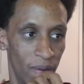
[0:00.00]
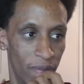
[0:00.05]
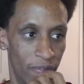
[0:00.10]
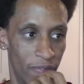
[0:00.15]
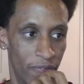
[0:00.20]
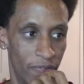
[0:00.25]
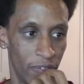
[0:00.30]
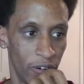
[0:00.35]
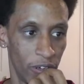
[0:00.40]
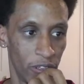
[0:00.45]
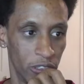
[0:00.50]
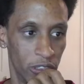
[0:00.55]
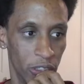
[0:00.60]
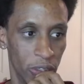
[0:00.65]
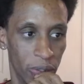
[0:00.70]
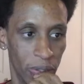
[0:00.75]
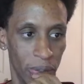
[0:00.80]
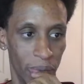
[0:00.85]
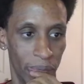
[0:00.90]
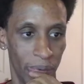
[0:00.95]
first
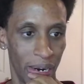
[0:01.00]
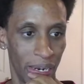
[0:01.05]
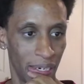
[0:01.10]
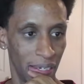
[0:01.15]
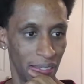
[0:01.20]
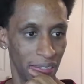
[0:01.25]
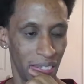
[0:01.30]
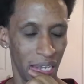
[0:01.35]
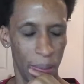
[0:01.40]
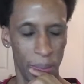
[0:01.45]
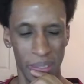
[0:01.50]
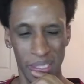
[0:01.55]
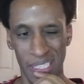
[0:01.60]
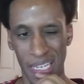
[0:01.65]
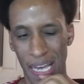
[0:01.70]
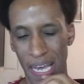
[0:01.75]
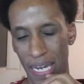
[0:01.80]
degree reckless homicide,